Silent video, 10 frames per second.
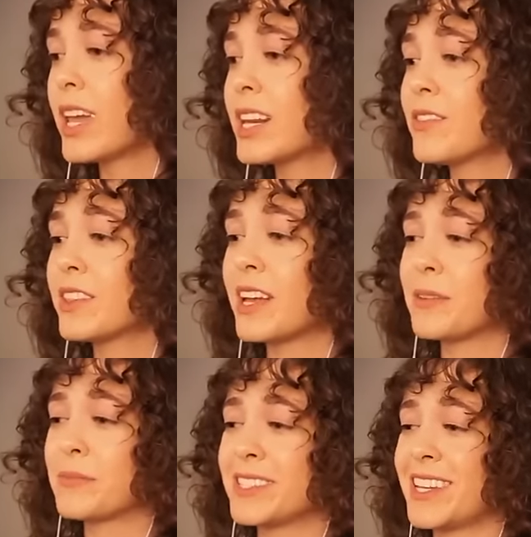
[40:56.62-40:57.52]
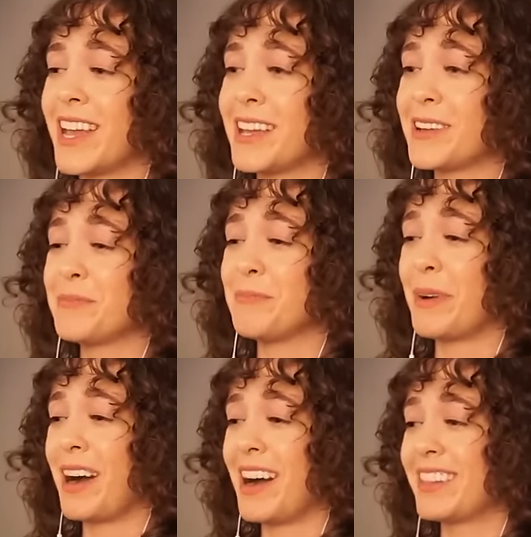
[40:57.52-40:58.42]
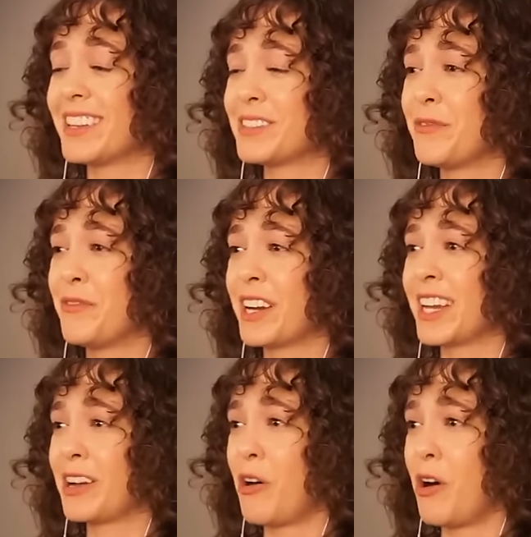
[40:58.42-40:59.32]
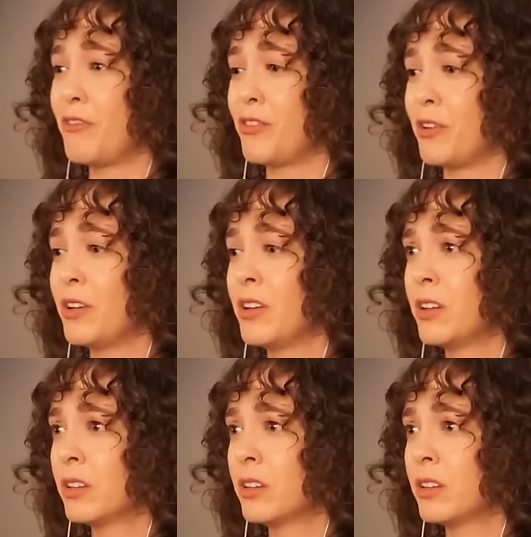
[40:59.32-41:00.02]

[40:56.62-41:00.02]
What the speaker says: can't even let him say goodbye? That's fucking awful.